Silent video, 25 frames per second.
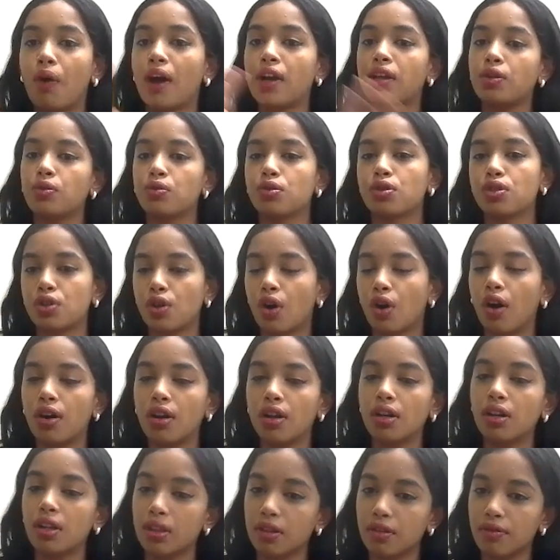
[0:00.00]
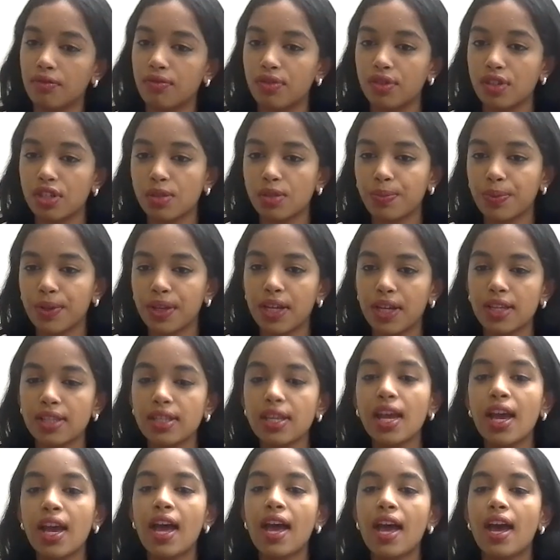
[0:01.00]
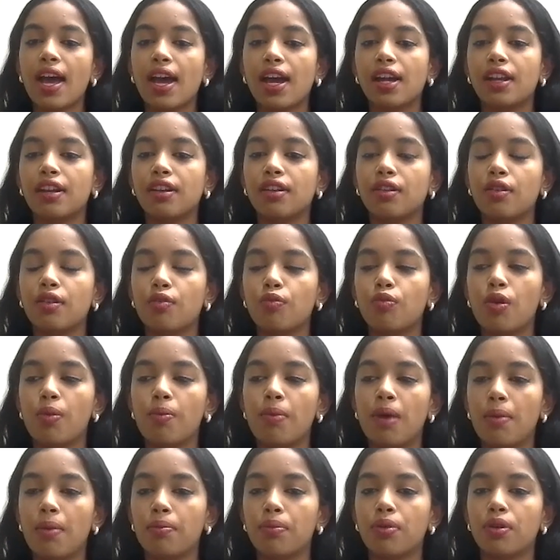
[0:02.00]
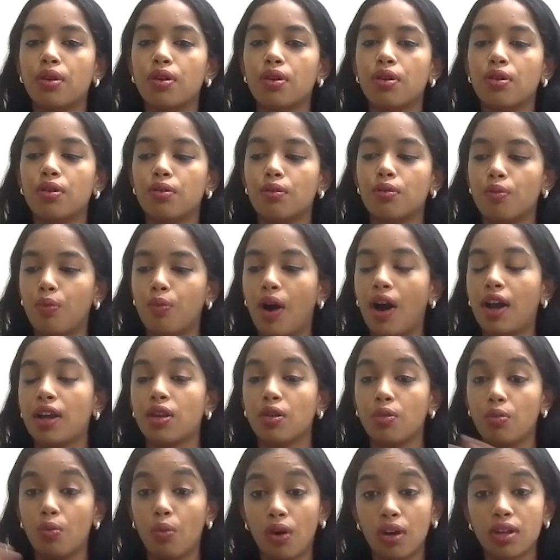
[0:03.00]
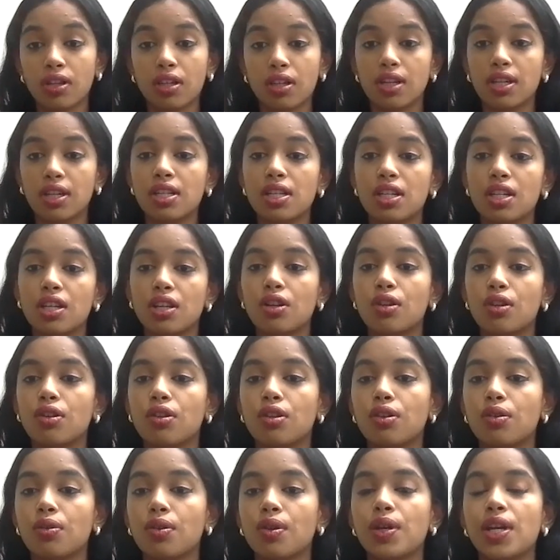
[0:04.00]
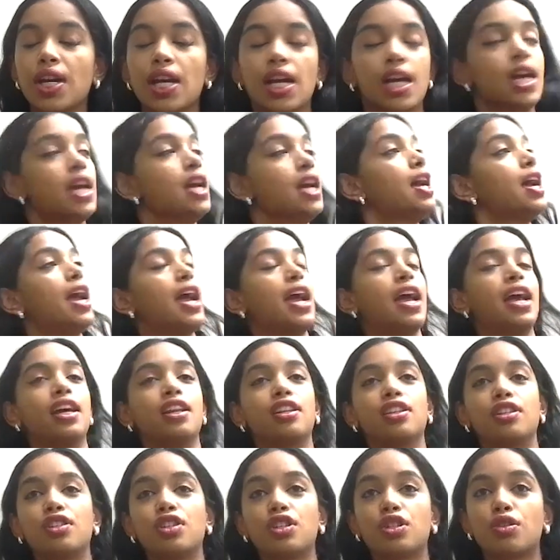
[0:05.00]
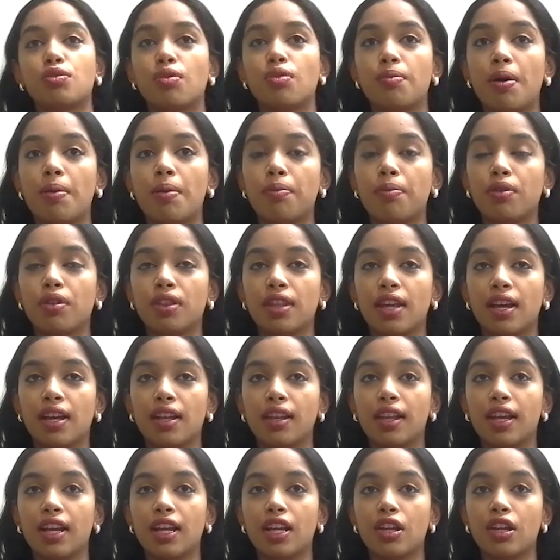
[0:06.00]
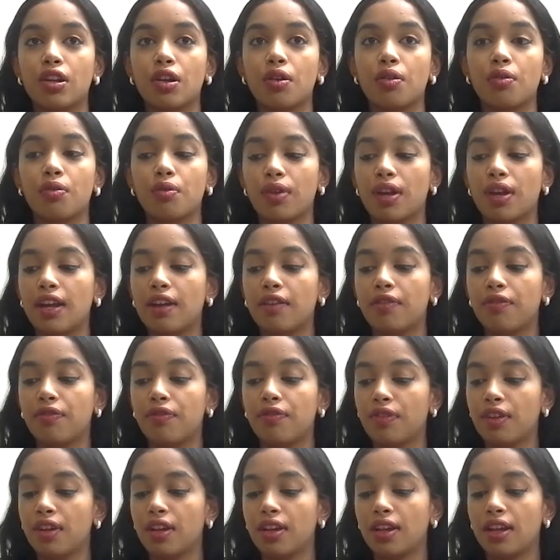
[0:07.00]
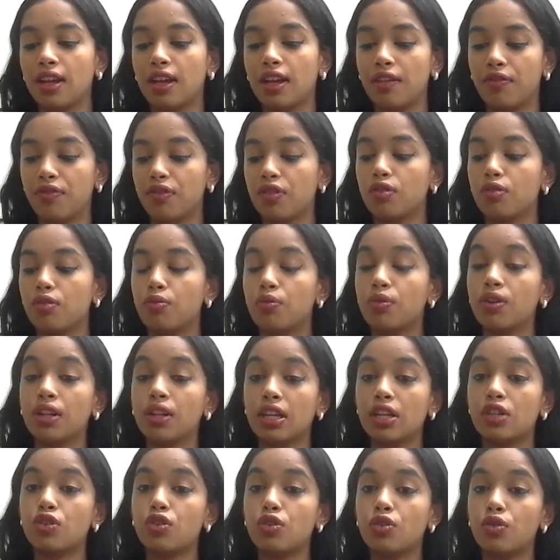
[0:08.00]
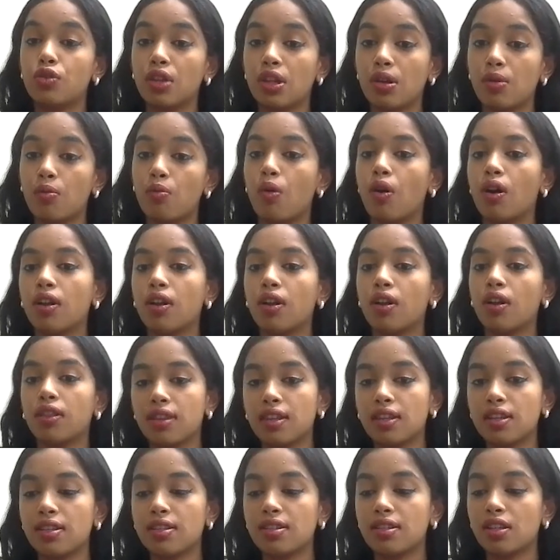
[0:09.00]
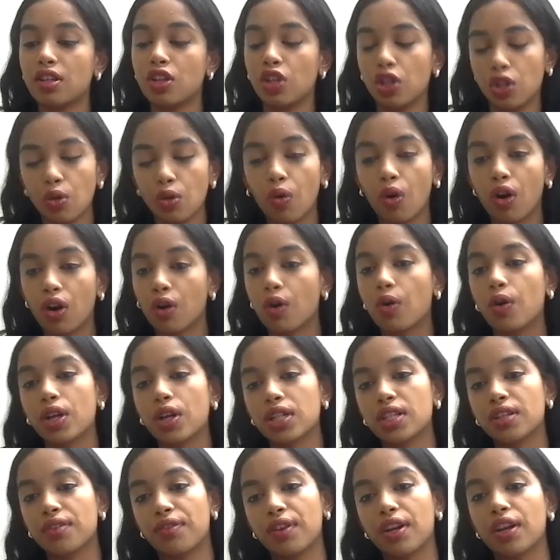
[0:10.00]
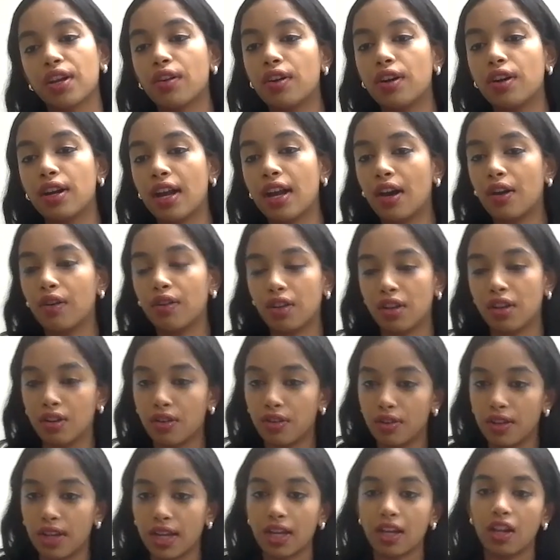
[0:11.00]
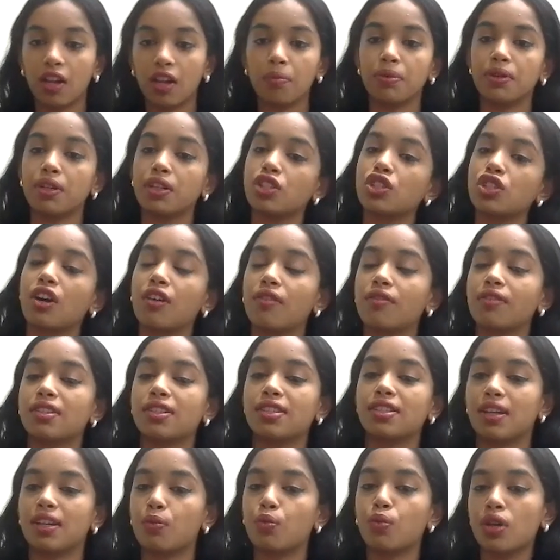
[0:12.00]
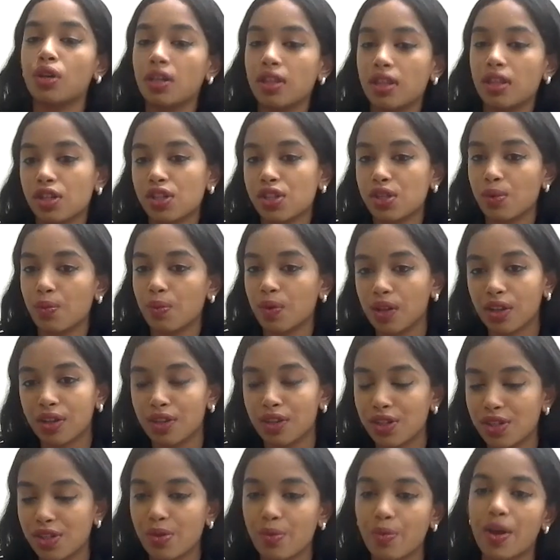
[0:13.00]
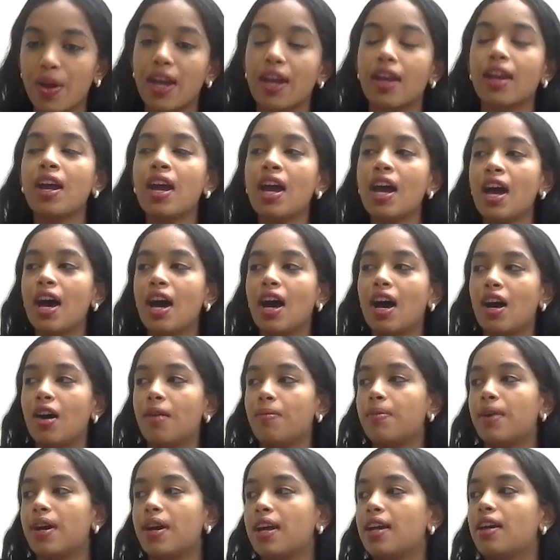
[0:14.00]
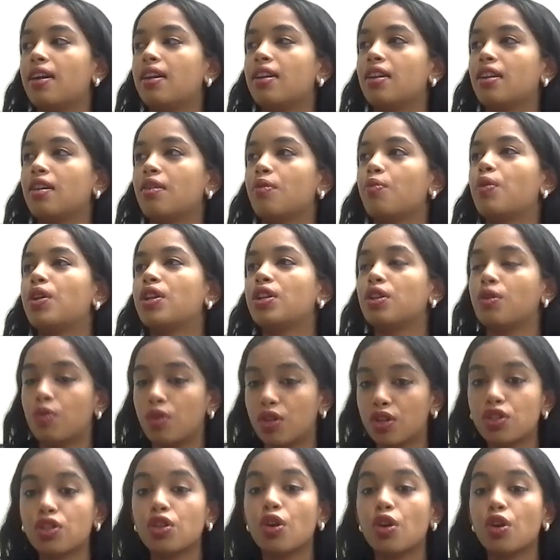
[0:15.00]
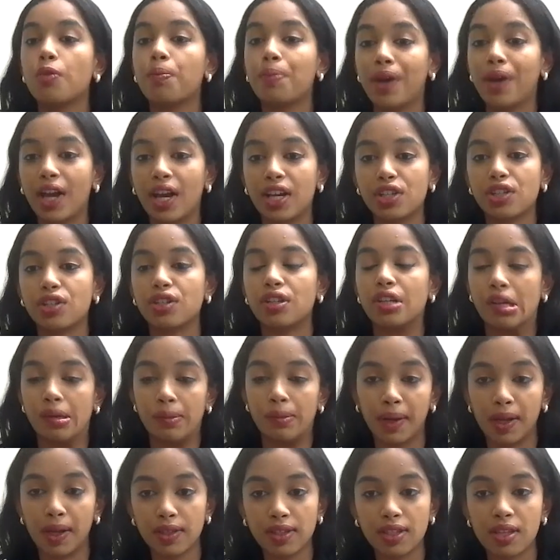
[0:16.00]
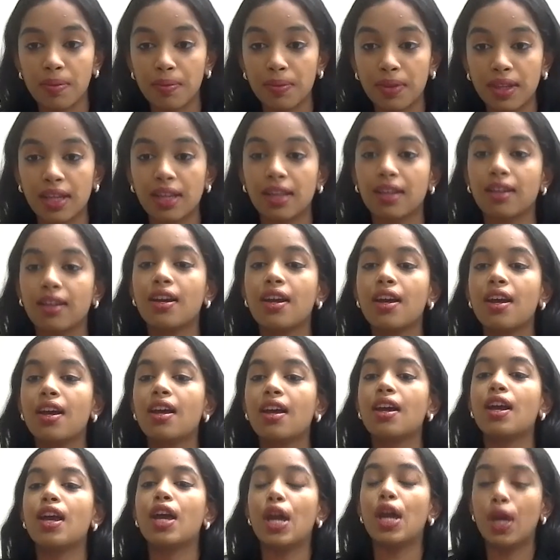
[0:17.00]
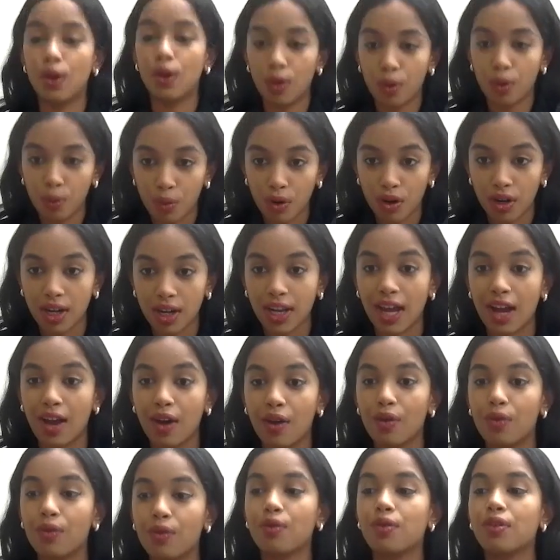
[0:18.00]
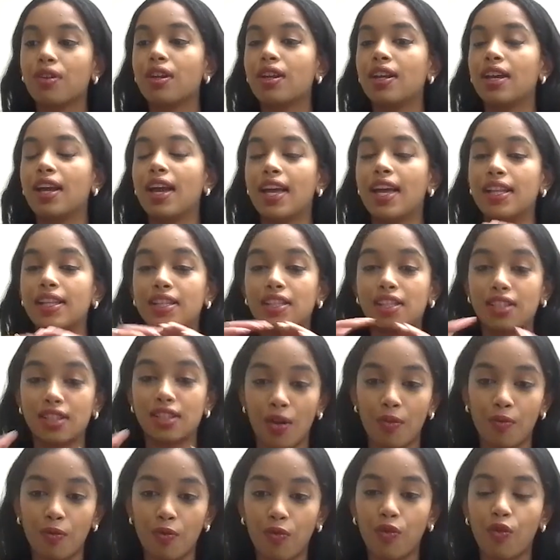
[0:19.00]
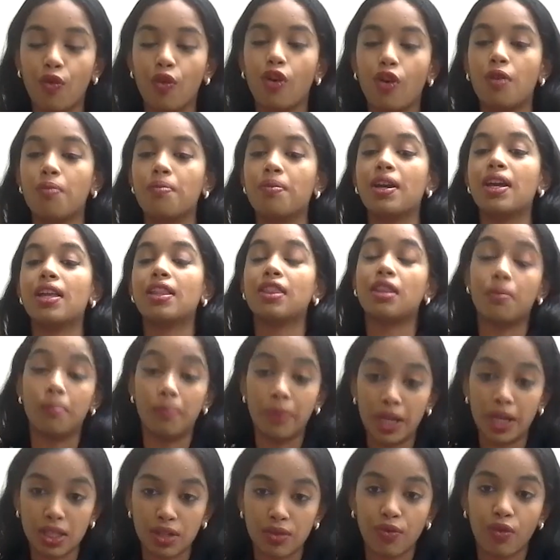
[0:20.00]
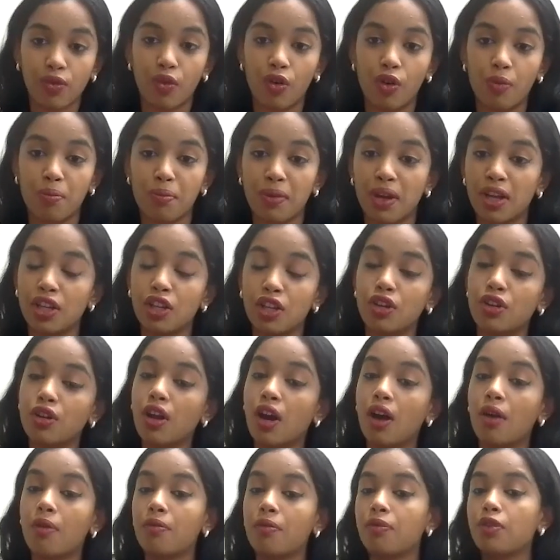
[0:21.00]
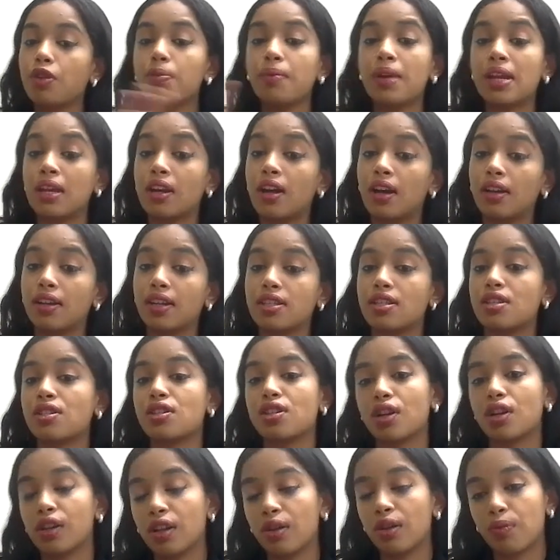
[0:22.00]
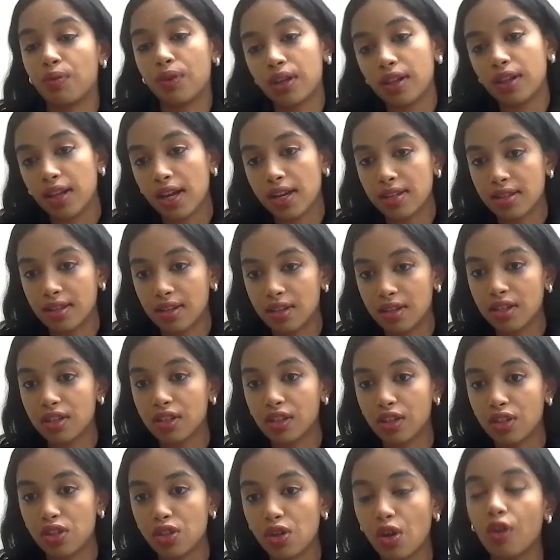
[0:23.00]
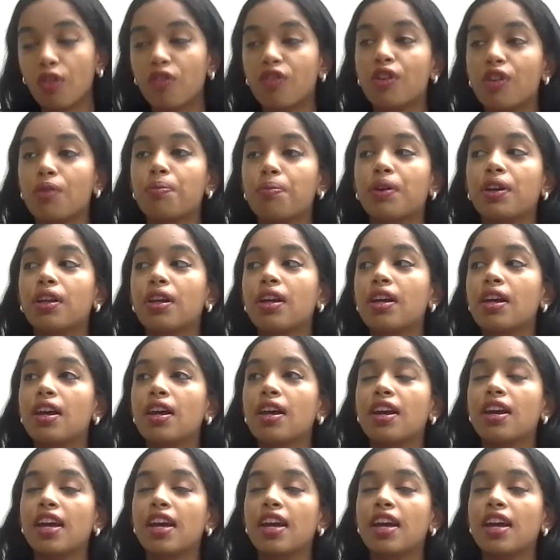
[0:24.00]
why you started in the first place, and remember why you want to continue to do it. And just remember that, if you really truly want this, you are going to figure it out. Like Kalpana Chawla said, where there's a will, there's a way. And when you are so passionate about something, it'll work out in some form, in the best form. And you may not necessarily realize it until it's over, but